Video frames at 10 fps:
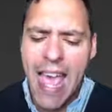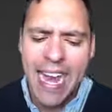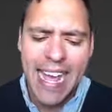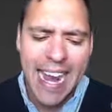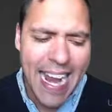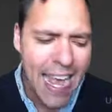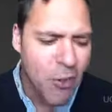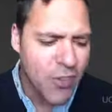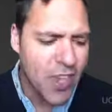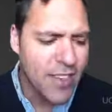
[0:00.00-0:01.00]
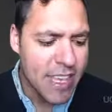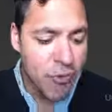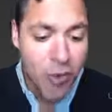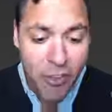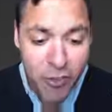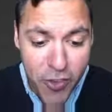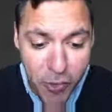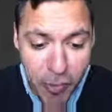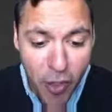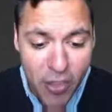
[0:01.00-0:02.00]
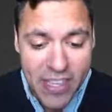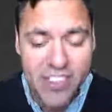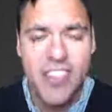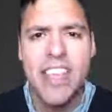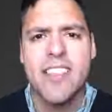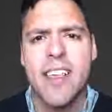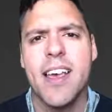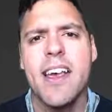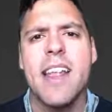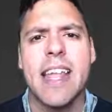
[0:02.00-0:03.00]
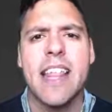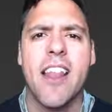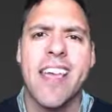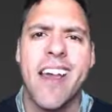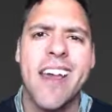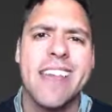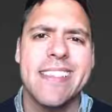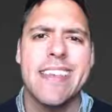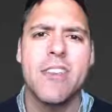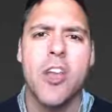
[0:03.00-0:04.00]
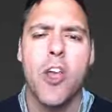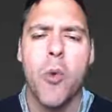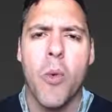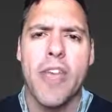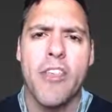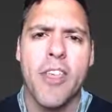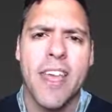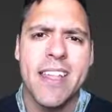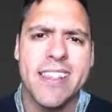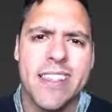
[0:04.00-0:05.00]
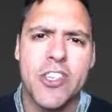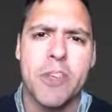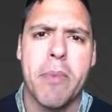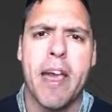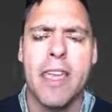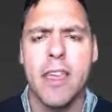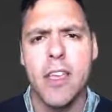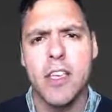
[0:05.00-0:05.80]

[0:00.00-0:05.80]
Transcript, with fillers: And it allows us, if we can spot these things early, like I did with Digibyte,